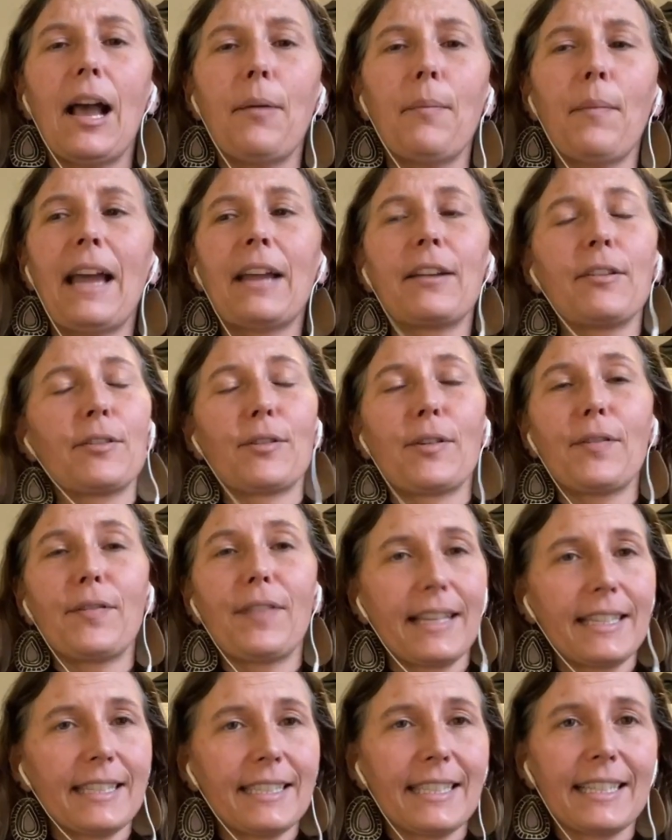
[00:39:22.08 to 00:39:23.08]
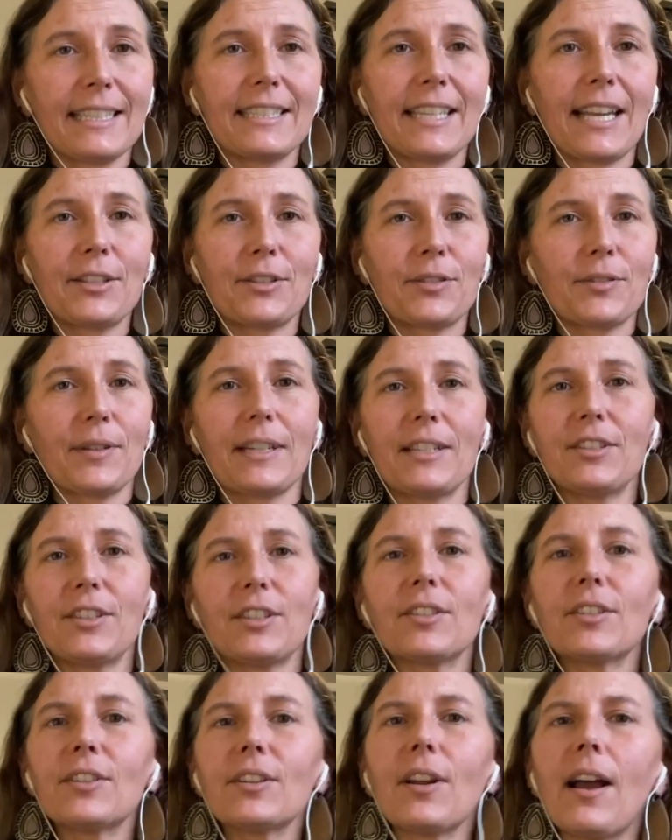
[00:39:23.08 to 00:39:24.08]
I don't know if that's an
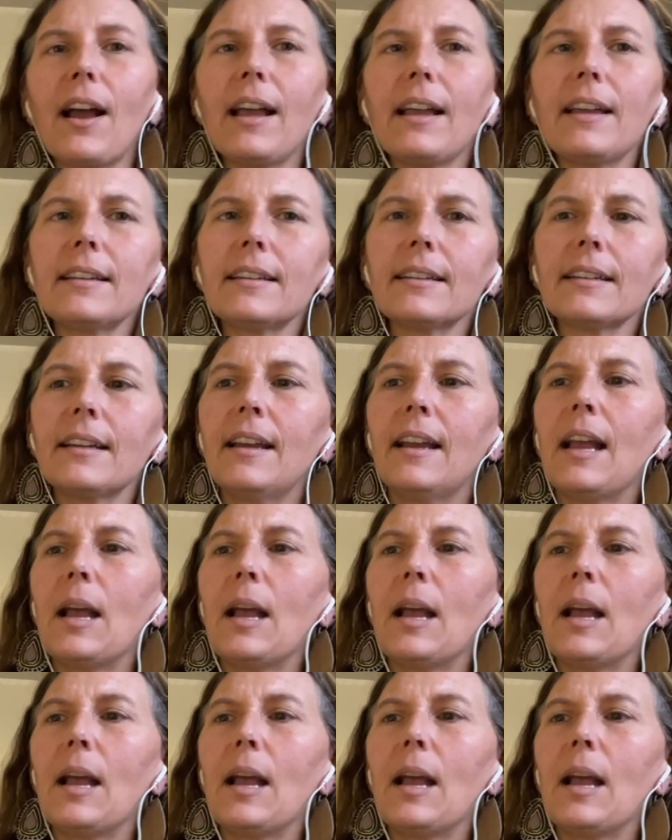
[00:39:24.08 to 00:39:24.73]
exaggeration or not,